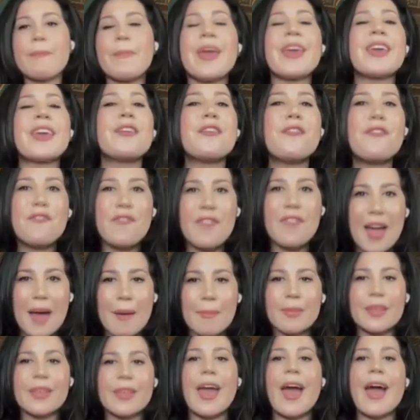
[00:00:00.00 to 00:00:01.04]
Make it a
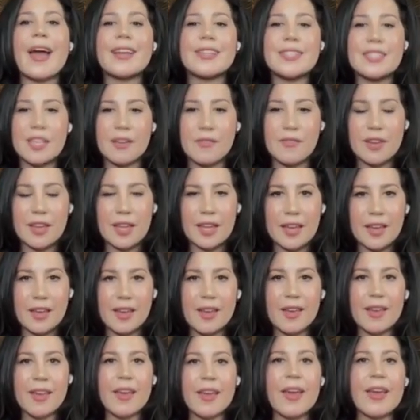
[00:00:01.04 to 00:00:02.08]
family activity.
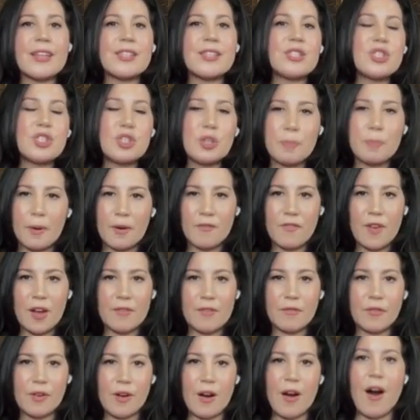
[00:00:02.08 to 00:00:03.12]
It's super fun
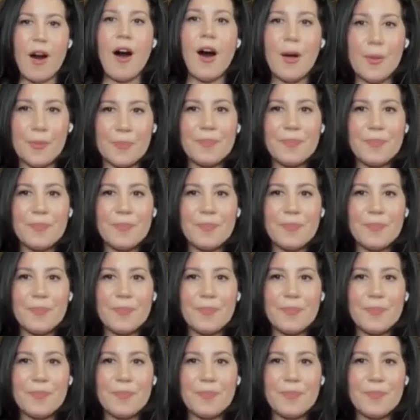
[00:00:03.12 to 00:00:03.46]
for all.